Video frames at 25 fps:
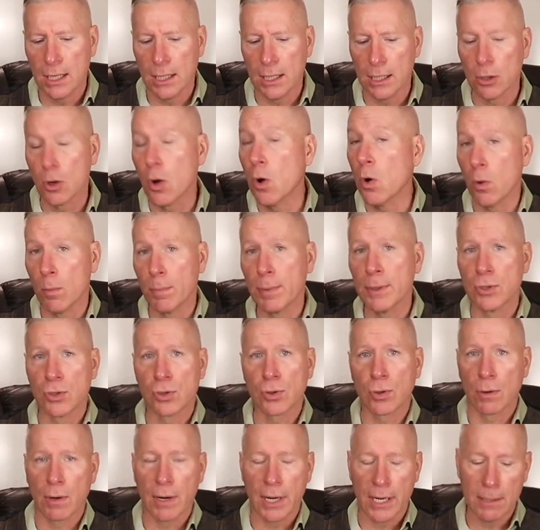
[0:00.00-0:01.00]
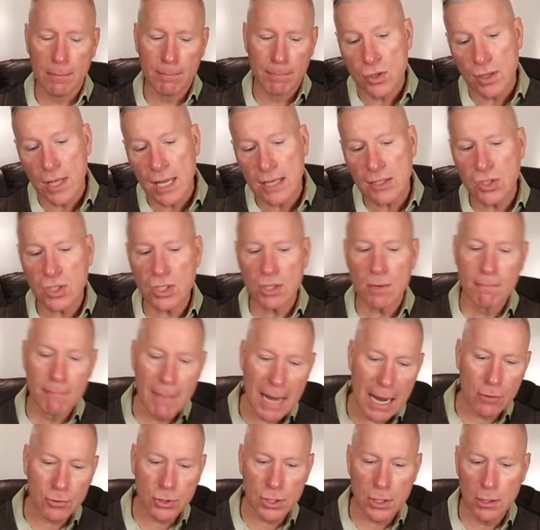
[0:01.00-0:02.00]
in open terrain. So that's
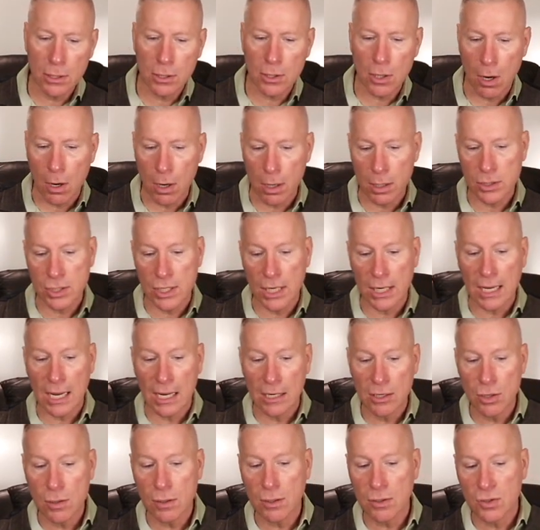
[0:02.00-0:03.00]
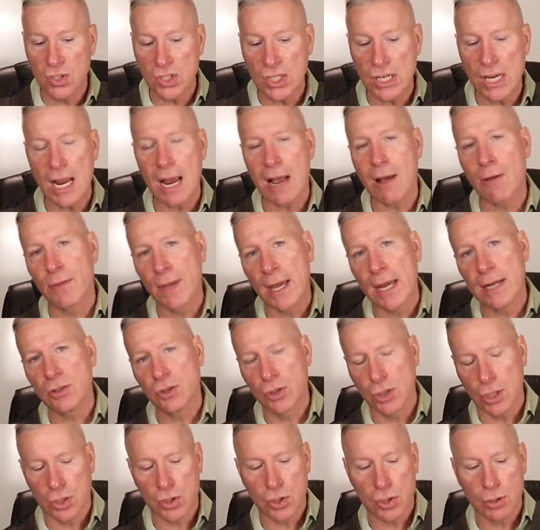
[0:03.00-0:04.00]
mountain and Arctic, and you can see how that
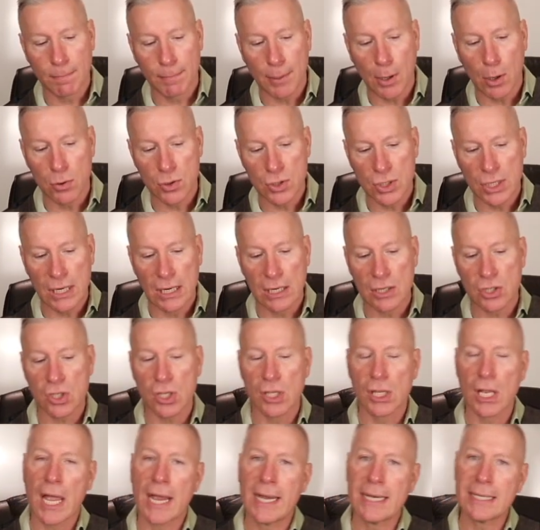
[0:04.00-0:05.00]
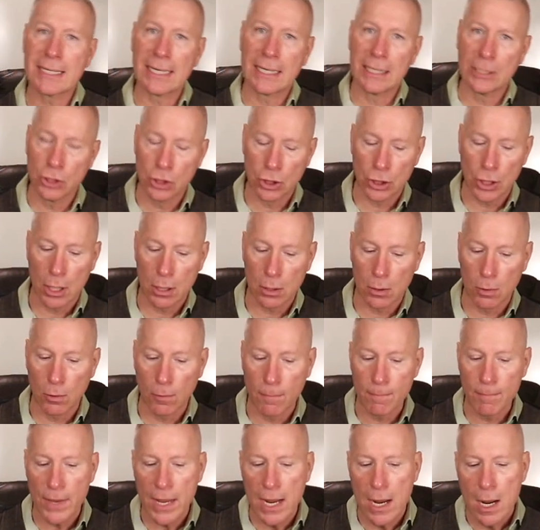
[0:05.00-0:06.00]
juxtaposes against light and
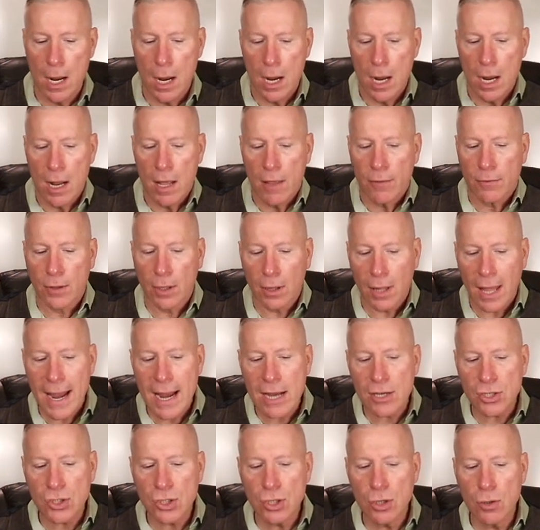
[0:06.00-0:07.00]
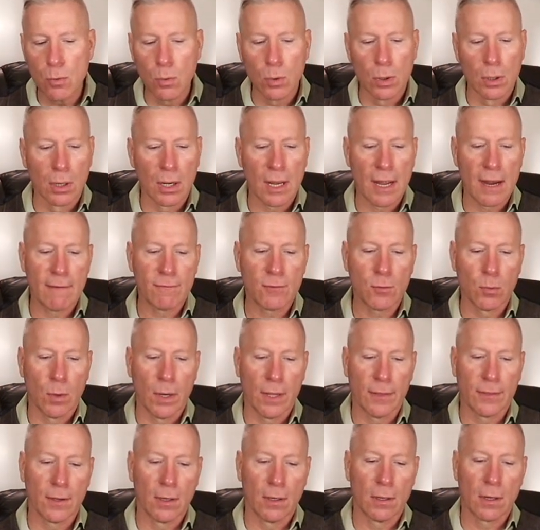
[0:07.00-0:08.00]
jungle. The last two we're left
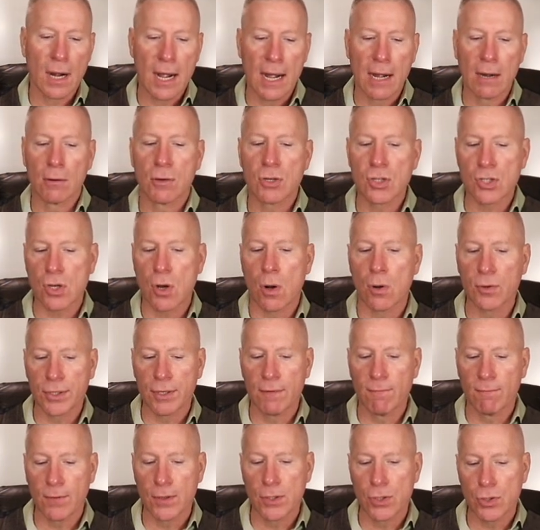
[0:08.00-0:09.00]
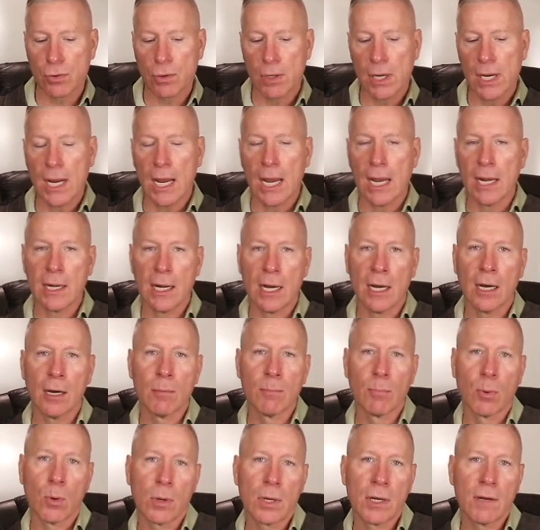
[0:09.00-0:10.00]
with are air assault infantry and
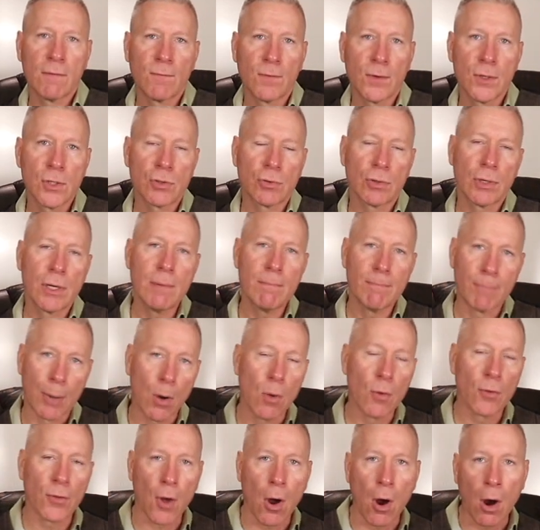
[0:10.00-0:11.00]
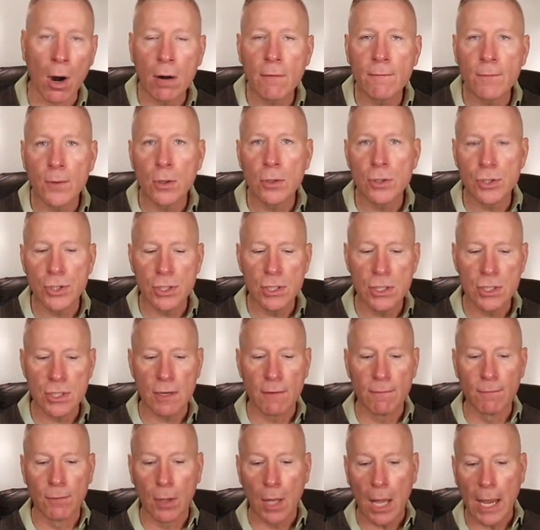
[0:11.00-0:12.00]
airborne infantry. Both are versions
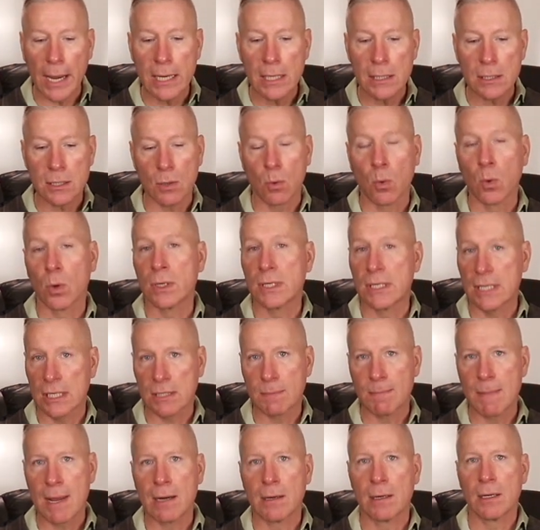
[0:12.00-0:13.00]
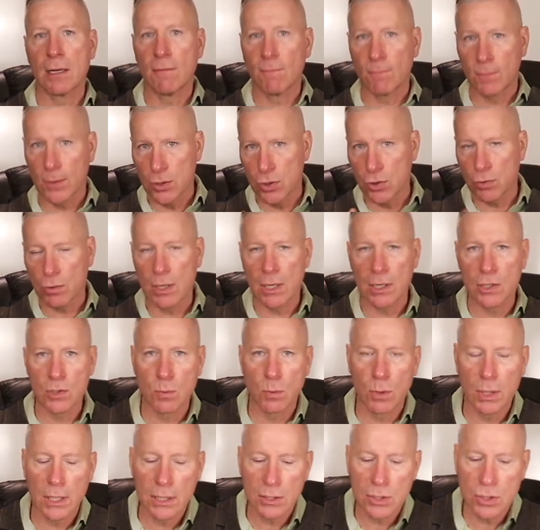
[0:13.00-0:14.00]
of light or dismounted infantry, as
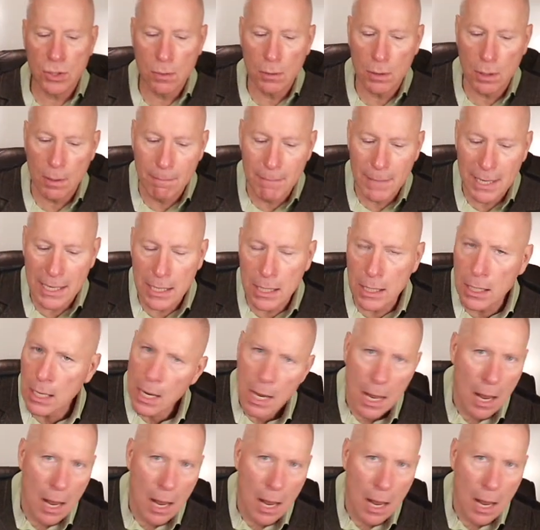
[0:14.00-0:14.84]
we'll get to in a minute,